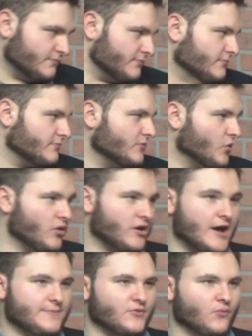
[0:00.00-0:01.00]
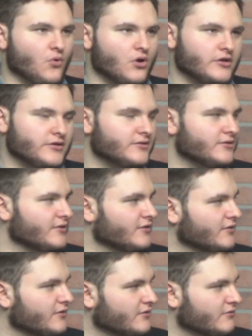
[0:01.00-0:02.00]
or a common want.
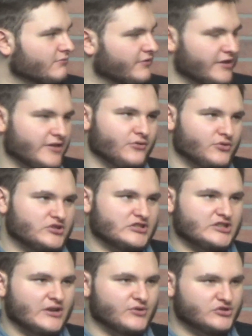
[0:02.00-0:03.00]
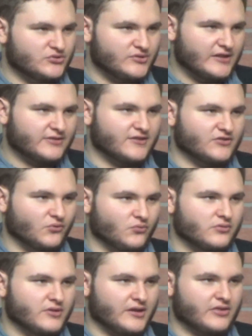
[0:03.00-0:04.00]
But then who's to say once you get this
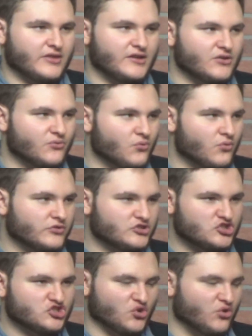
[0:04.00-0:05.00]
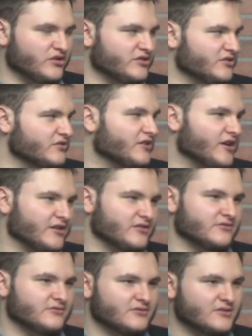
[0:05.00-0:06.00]
like thing you saw it, you're not gonna
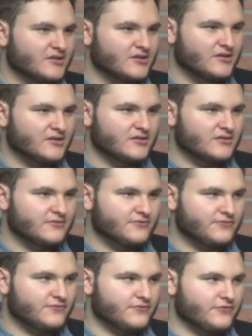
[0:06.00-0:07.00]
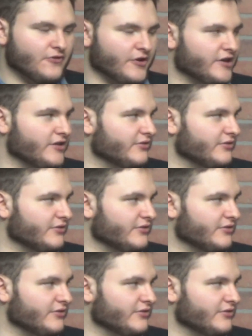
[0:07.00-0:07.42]
frickin'